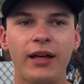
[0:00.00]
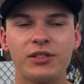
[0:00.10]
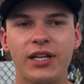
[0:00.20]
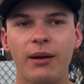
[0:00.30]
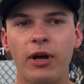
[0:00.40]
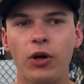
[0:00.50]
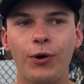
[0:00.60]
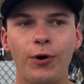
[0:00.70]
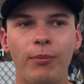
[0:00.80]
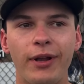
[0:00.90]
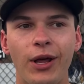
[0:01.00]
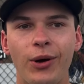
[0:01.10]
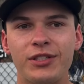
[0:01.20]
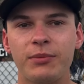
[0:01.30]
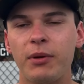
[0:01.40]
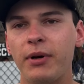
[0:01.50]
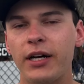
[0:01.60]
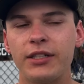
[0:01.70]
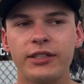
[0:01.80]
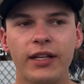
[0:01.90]
That was kind of my goal, but no one seemed to
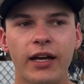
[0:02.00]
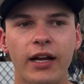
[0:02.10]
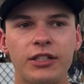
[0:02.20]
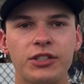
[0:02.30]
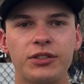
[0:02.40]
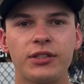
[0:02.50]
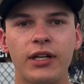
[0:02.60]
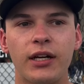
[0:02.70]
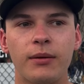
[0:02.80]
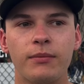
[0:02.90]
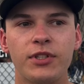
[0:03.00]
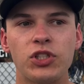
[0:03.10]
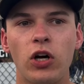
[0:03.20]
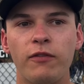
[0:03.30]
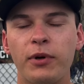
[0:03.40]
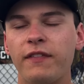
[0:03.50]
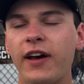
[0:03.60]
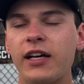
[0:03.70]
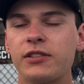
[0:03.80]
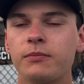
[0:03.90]
budge, and that kind of just dissolved pretty
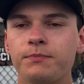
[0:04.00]
fast.